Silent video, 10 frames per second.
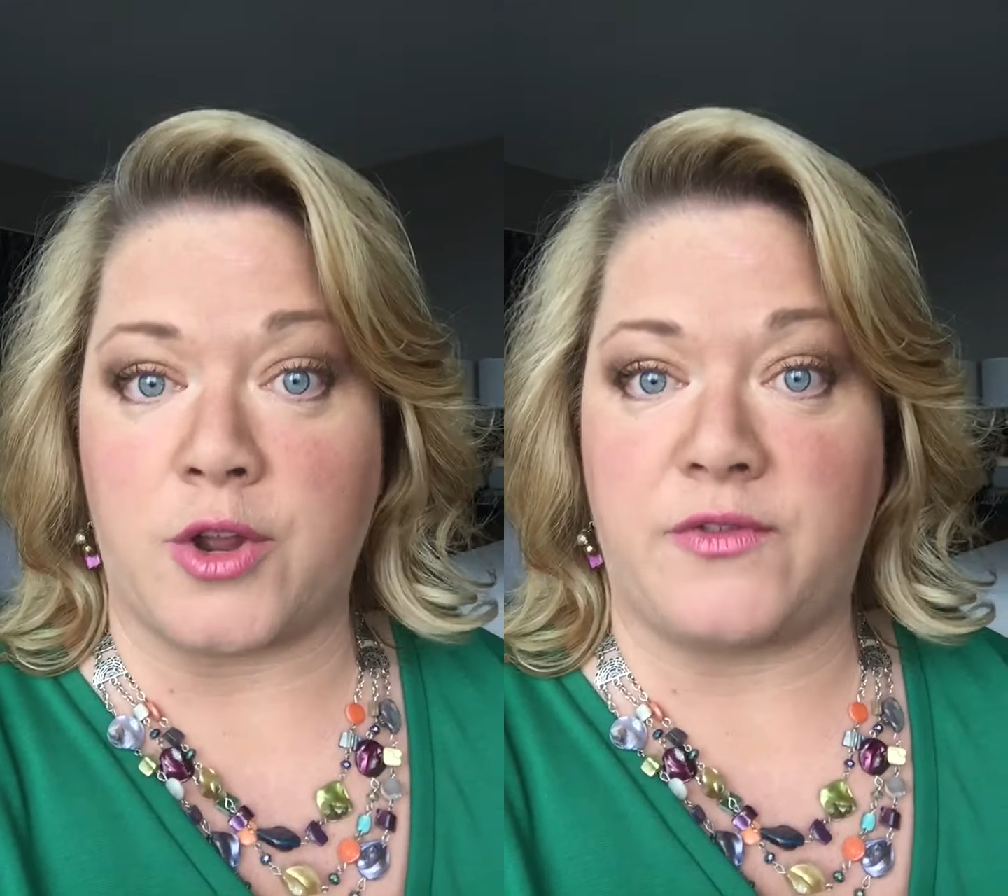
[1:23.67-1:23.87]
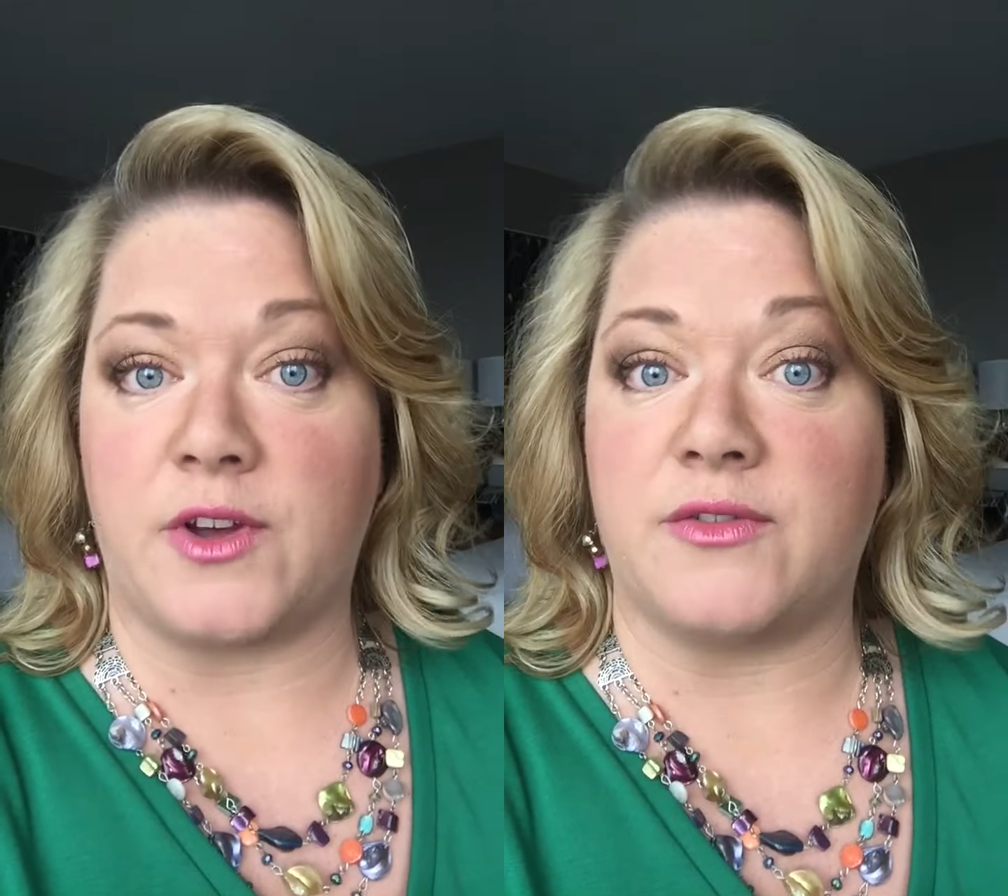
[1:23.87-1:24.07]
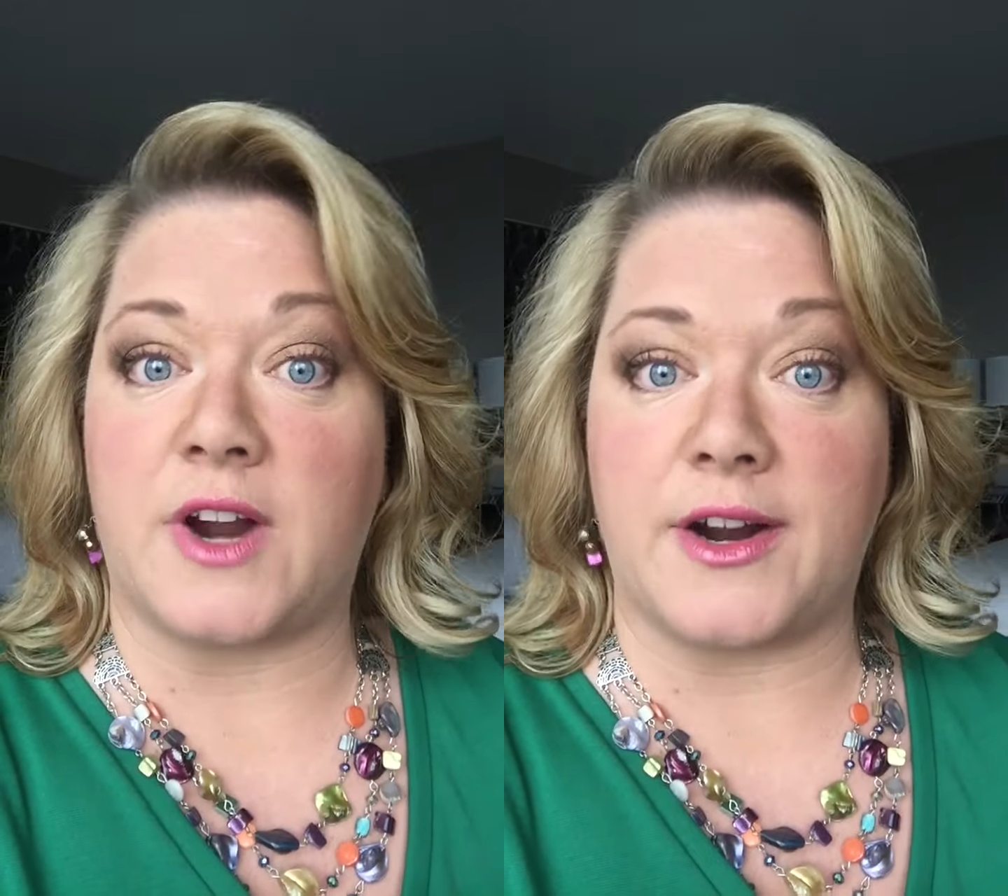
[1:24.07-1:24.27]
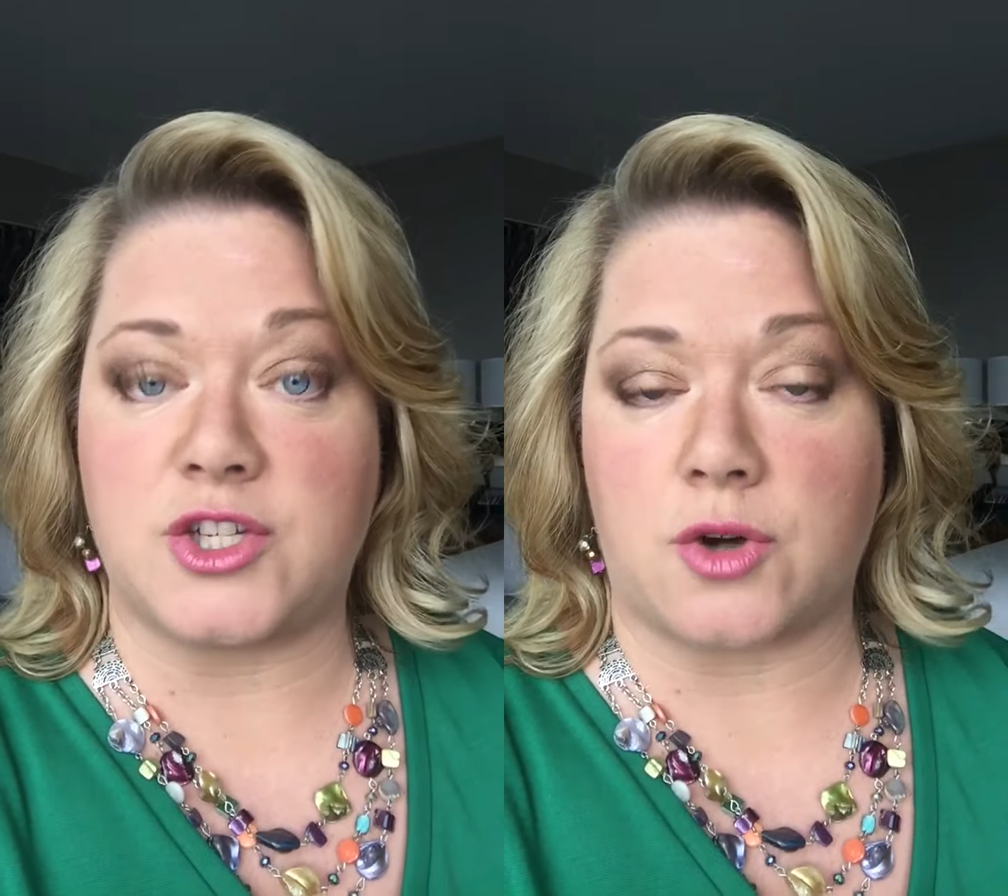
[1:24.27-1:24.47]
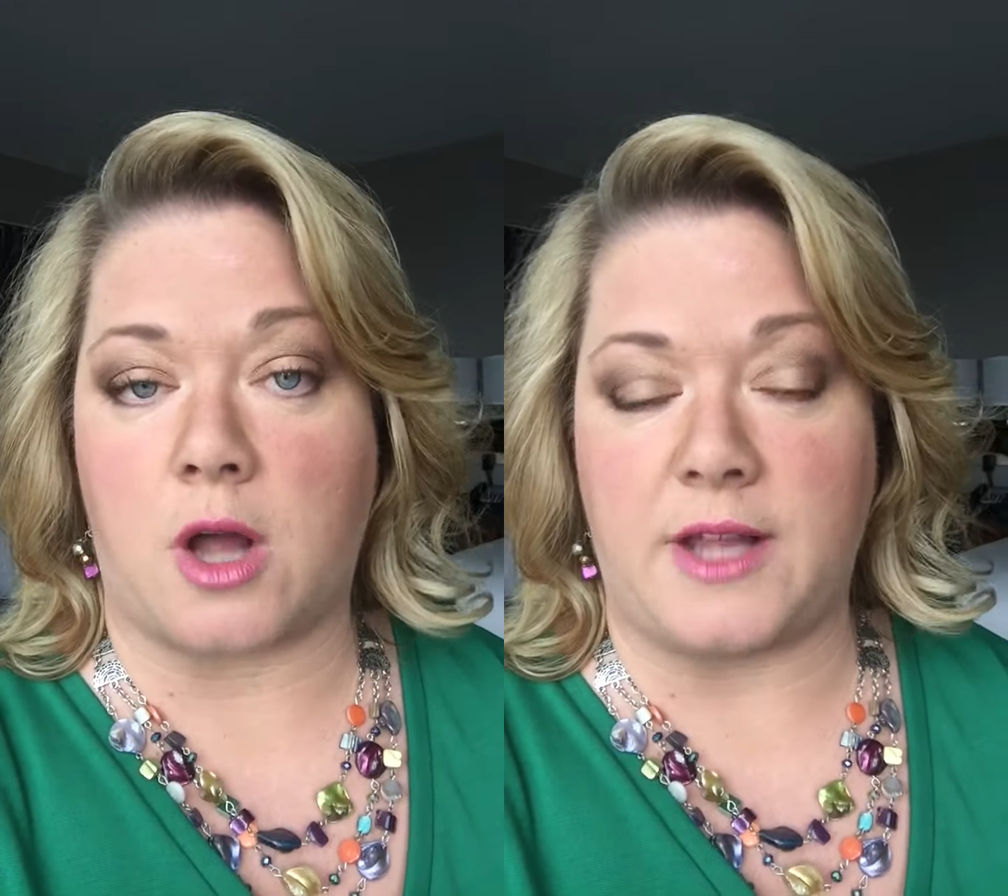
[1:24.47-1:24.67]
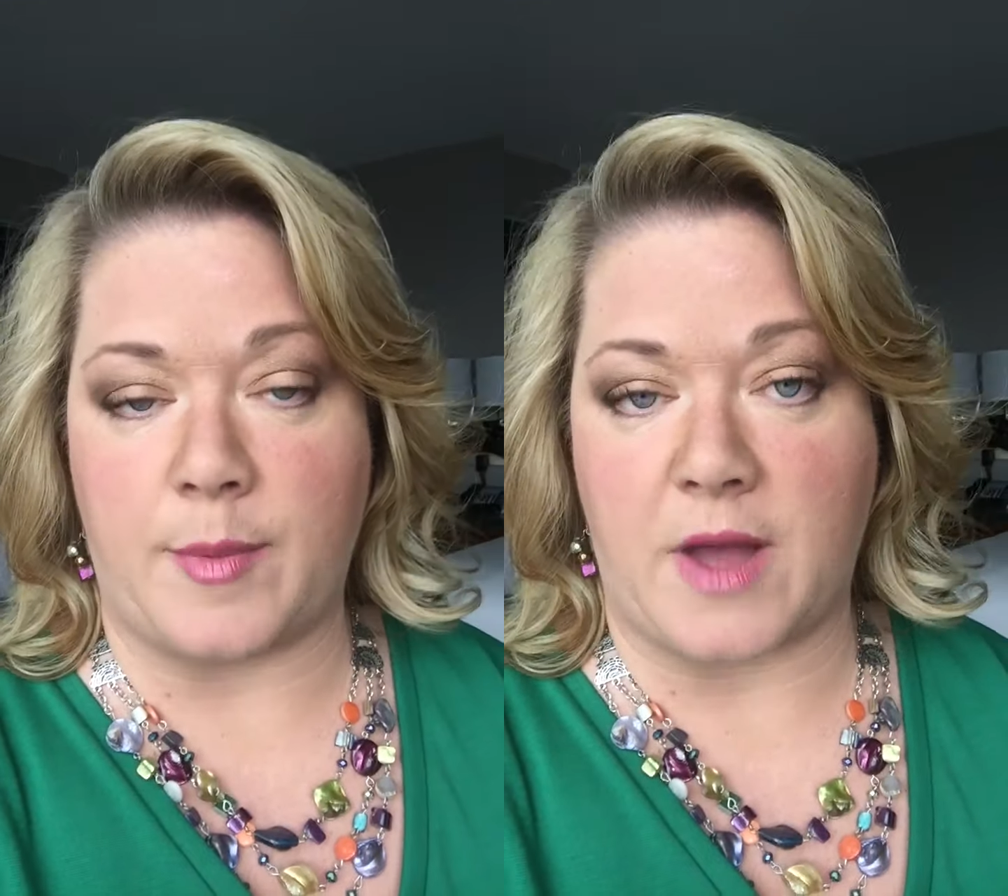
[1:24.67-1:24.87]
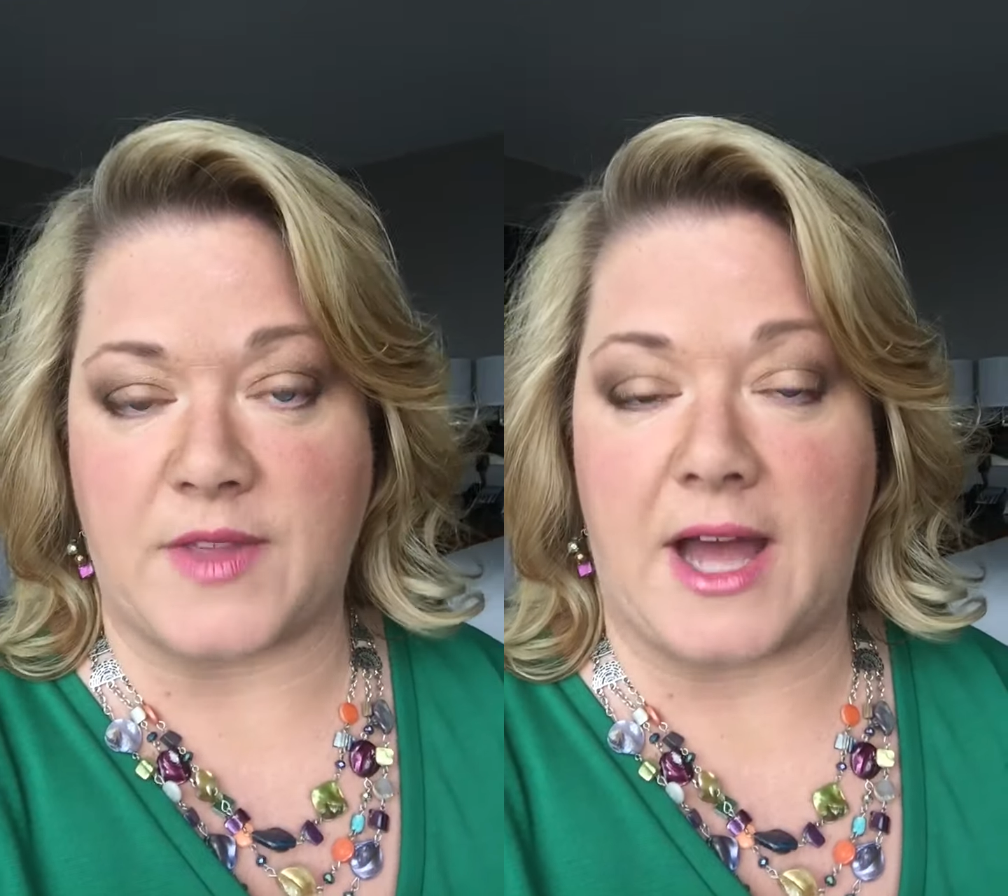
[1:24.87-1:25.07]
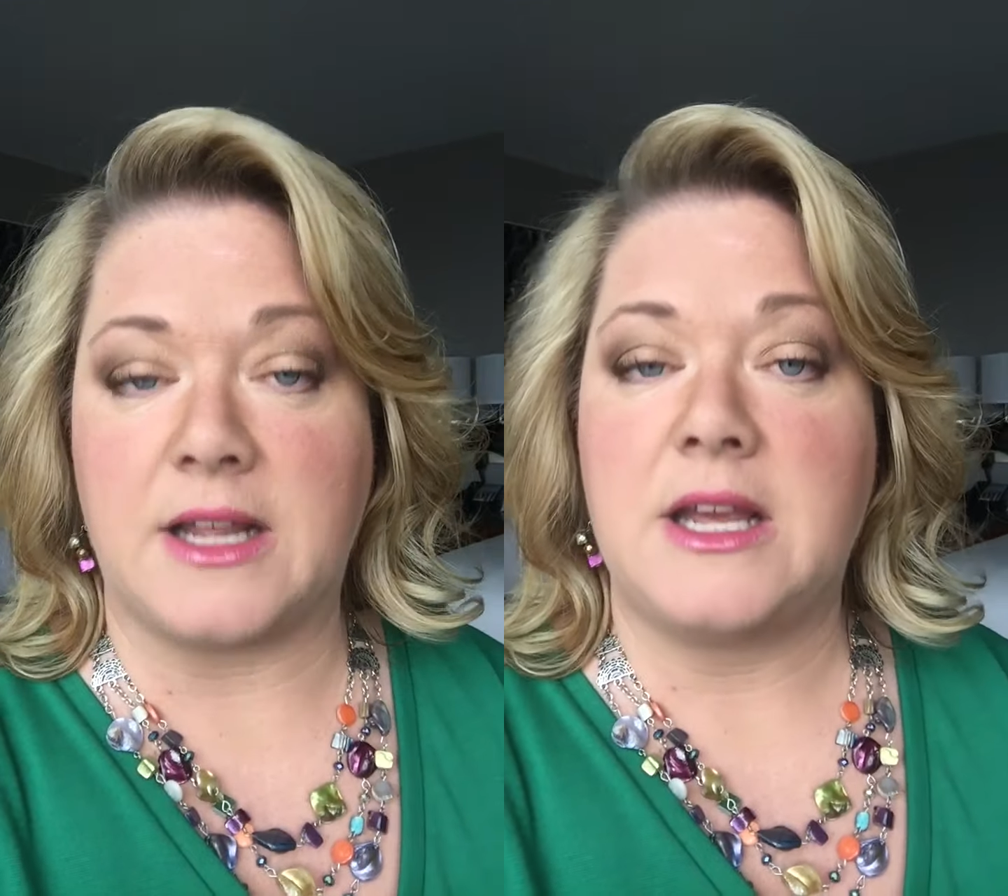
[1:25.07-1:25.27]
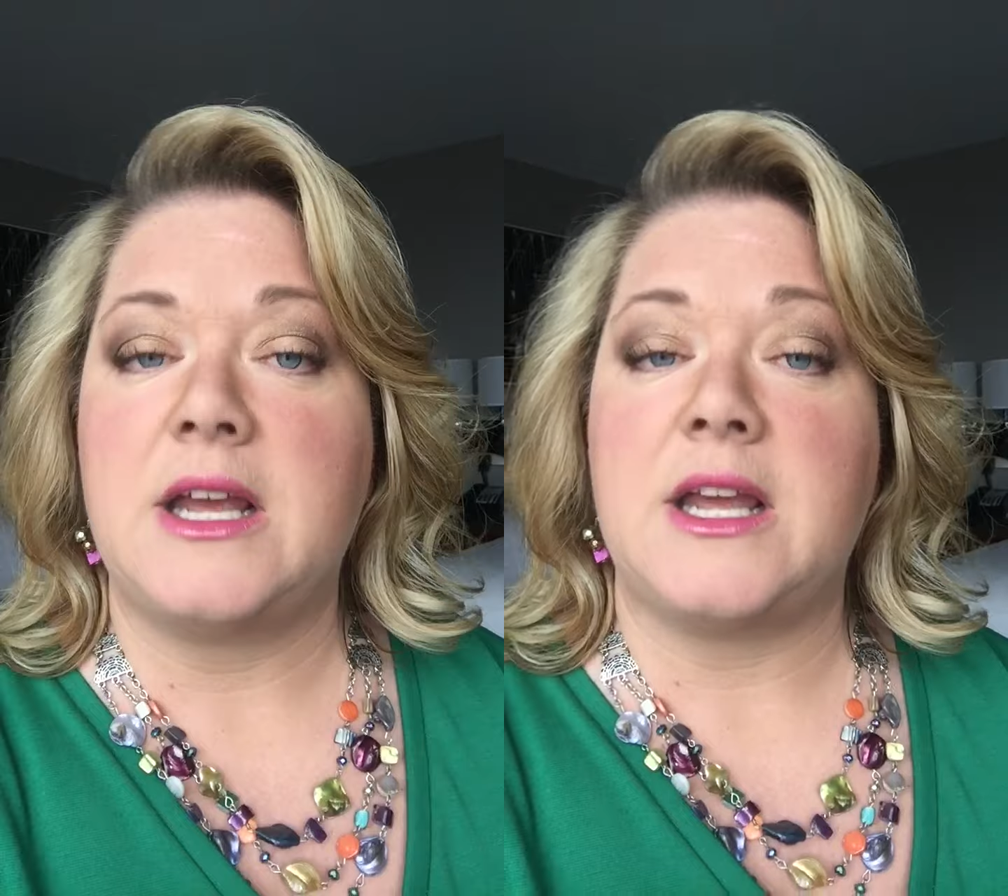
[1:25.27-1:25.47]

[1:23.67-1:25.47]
you feel very strongly about that.